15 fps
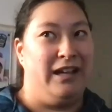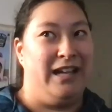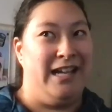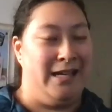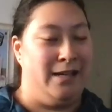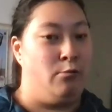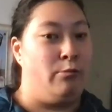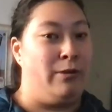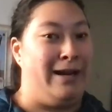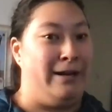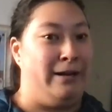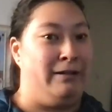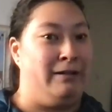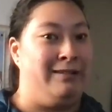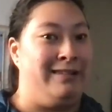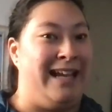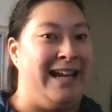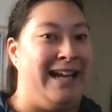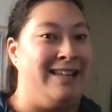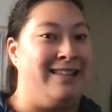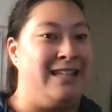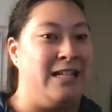and aware
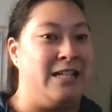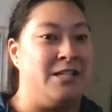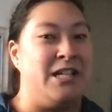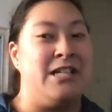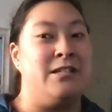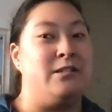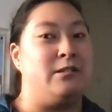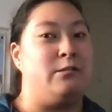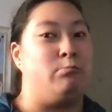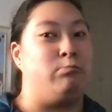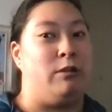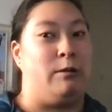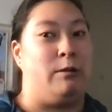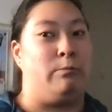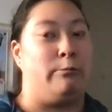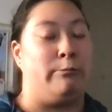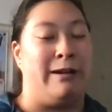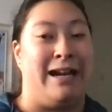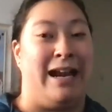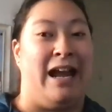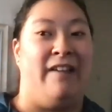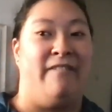that this is the proper way
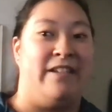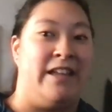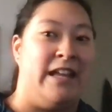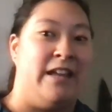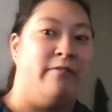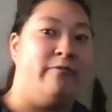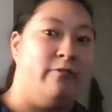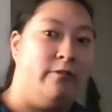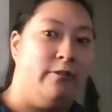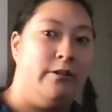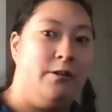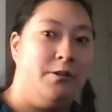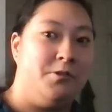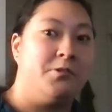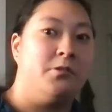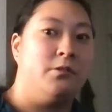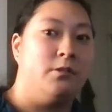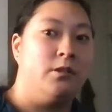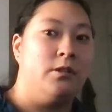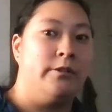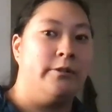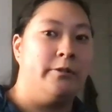to advocate for us,
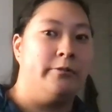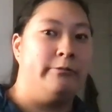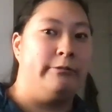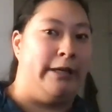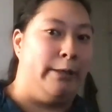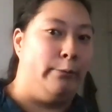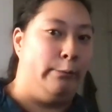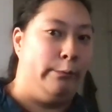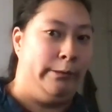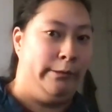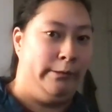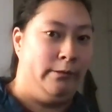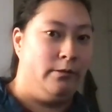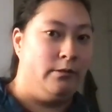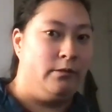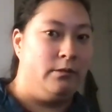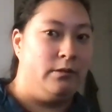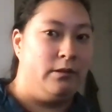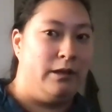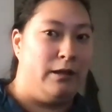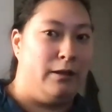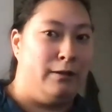right? Or
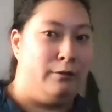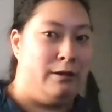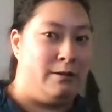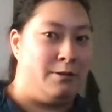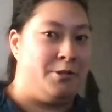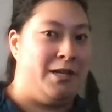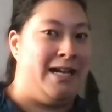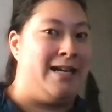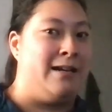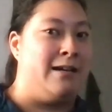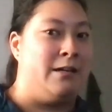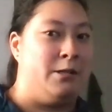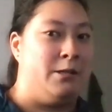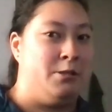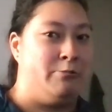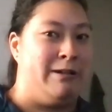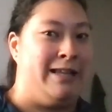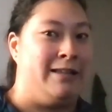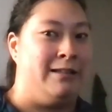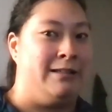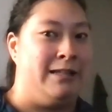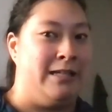alongside us,
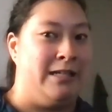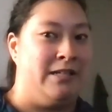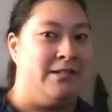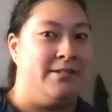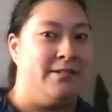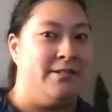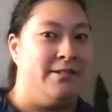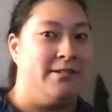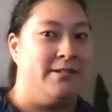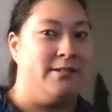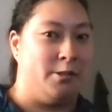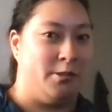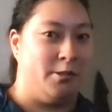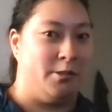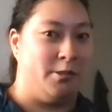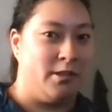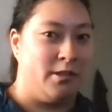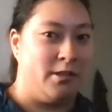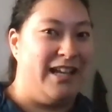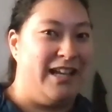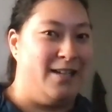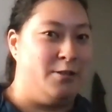rather than just,
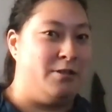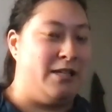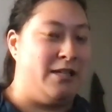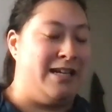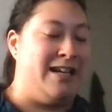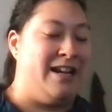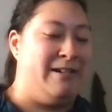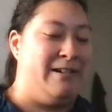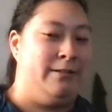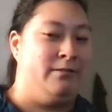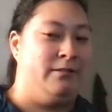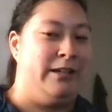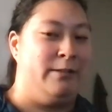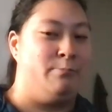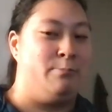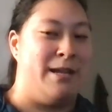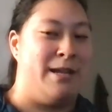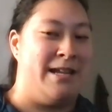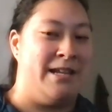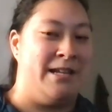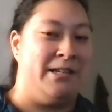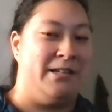as you said, Ariel, like
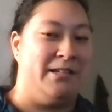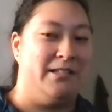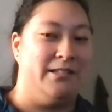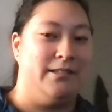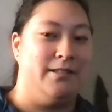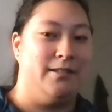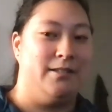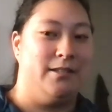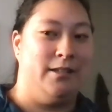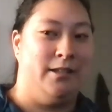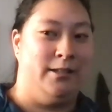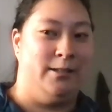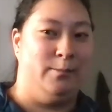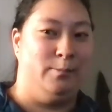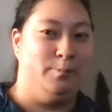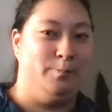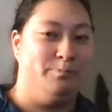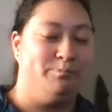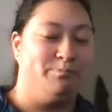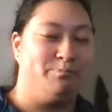being um